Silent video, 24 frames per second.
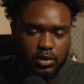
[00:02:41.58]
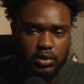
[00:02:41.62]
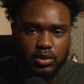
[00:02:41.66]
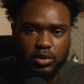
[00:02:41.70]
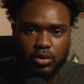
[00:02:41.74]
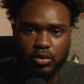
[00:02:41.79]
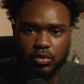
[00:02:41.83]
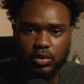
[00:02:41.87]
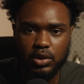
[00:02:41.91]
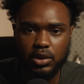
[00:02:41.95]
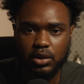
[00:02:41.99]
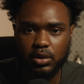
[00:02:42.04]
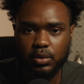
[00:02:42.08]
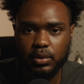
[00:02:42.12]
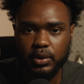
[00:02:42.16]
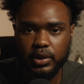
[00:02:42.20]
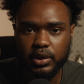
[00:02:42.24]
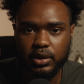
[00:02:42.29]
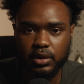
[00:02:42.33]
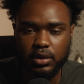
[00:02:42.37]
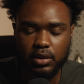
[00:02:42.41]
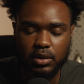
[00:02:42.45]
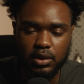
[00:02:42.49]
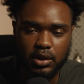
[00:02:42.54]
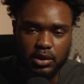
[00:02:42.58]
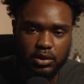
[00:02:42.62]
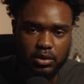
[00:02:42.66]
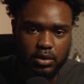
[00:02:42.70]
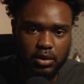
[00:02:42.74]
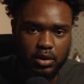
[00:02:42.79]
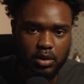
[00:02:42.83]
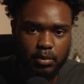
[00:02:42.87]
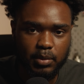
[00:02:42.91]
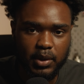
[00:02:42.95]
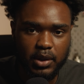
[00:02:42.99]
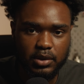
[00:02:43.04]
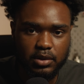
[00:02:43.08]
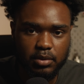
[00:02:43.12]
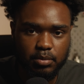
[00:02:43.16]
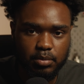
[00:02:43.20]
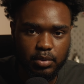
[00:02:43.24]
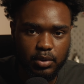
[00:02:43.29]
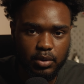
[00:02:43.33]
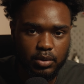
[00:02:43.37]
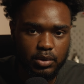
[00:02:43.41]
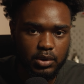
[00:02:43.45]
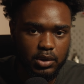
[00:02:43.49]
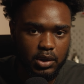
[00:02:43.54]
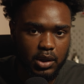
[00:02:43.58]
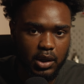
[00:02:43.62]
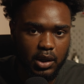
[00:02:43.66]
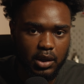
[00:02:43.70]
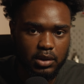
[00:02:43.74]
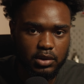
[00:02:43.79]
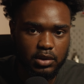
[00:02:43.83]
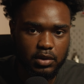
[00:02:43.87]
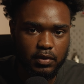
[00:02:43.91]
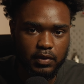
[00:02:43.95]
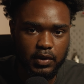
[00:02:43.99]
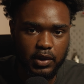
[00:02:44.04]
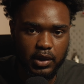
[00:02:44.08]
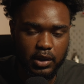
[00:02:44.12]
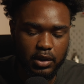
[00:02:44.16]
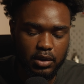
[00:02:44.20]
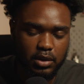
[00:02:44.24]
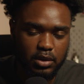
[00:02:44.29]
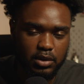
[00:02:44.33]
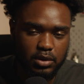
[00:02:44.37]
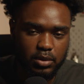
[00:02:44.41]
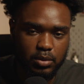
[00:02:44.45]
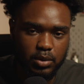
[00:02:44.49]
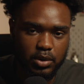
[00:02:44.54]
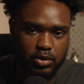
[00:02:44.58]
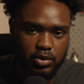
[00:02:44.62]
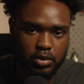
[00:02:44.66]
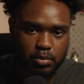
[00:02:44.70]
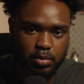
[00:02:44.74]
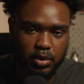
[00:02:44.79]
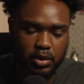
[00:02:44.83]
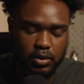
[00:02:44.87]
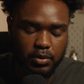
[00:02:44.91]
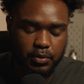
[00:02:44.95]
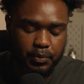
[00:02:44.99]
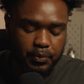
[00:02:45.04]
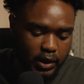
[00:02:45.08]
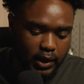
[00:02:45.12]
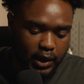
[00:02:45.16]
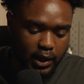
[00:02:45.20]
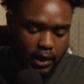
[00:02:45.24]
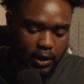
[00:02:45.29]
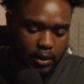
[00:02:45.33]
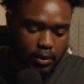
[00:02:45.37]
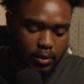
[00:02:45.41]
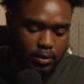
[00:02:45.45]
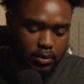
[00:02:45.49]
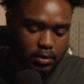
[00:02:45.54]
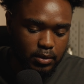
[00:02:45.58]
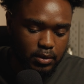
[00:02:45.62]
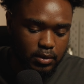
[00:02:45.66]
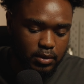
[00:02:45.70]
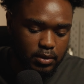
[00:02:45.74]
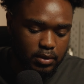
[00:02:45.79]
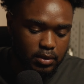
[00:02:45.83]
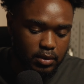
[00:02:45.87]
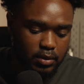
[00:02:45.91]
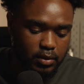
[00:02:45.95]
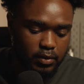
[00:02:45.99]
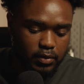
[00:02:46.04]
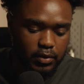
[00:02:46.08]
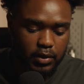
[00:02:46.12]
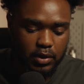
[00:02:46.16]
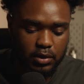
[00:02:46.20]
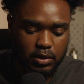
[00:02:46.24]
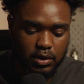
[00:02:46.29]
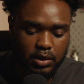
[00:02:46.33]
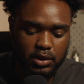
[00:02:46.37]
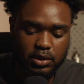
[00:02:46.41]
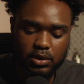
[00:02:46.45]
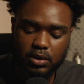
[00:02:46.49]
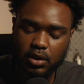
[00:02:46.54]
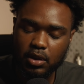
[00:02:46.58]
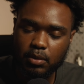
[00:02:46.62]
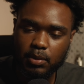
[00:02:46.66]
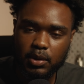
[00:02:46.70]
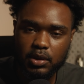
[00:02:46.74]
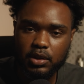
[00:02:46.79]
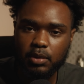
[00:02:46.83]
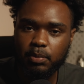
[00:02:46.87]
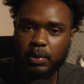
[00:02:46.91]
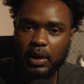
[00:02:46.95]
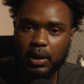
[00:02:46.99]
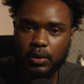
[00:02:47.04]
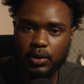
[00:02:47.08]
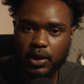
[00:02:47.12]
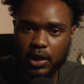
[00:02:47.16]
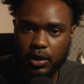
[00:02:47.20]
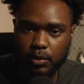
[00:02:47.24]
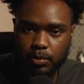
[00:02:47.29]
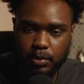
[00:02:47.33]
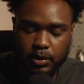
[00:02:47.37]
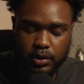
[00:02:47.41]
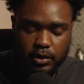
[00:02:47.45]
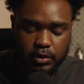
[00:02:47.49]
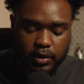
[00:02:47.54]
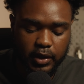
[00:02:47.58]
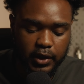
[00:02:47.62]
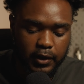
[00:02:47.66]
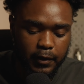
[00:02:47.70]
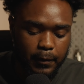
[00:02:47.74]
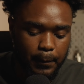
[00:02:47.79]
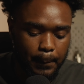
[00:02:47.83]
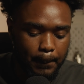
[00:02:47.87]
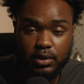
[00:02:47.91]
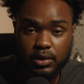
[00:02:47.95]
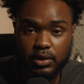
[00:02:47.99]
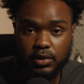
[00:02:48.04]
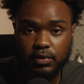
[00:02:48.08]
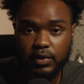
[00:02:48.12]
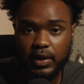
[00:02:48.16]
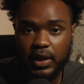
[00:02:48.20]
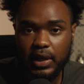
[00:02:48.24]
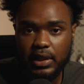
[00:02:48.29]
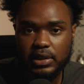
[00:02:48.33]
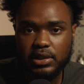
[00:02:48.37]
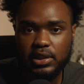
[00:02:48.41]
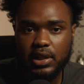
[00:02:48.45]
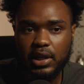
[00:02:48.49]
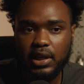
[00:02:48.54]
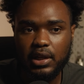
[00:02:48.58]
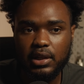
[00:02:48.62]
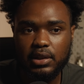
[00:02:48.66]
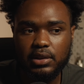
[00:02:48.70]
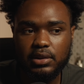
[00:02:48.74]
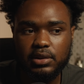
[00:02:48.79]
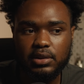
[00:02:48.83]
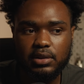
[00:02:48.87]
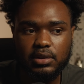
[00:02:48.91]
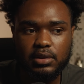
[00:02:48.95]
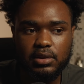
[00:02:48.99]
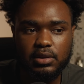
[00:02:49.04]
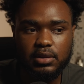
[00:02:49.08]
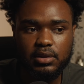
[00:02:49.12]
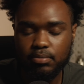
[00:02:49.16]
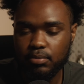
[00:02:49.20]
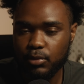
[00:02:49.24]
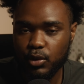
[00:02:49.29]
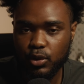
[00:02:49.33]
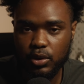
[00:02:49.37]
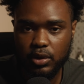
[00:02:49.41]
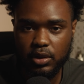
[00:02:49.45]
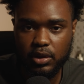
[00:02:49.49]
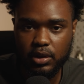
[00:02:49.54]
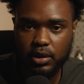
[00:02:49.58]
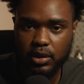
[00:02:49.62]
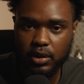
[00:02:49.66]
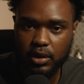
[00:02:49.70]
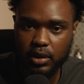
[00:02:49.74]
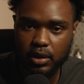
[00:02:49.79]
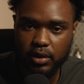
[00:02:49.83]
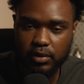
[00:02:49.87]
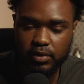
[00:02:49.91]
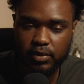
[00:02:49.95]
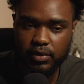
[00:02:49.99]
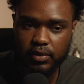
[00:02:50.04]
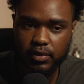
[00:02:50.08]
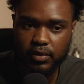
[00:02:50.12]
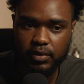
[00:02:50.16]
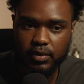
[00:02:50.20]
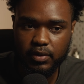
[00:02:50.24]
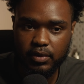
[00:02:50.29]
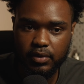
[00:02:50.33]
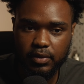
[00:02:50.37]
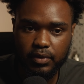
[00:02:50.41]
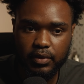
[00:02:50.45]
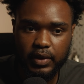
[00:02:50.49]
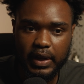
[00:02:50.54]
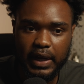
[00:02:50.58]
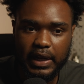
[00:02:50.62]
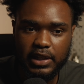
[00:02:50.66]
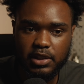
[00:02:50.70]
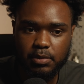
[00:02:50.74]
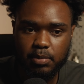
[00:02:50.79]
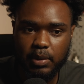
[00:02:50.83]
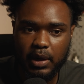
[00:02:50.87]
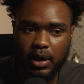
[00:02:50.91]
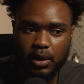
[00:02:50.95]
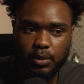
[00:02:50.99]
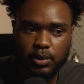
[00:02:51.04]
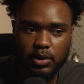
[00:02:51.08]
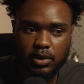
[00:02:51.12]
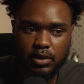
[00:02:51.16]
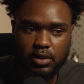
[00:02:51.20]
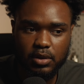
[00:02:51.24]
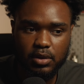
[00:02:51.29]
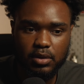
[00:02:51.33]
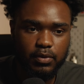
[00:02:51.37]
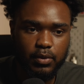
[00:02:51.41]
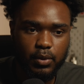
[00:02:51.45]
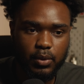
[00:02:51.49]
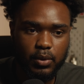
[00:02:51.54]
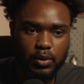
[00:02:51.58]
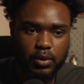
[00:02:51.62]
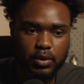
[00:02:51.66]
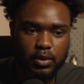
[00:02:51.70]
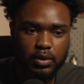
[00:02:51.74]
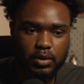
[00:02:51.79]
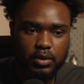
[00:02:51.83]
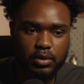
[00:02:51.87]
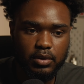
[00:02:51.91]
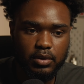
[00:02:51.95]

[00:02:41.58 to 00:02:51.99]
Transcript: so really quick, let's talk about some pros and cons of the AD200 Pro. Now, first, let's talk about the power output, right? This flash has more than enough flash power for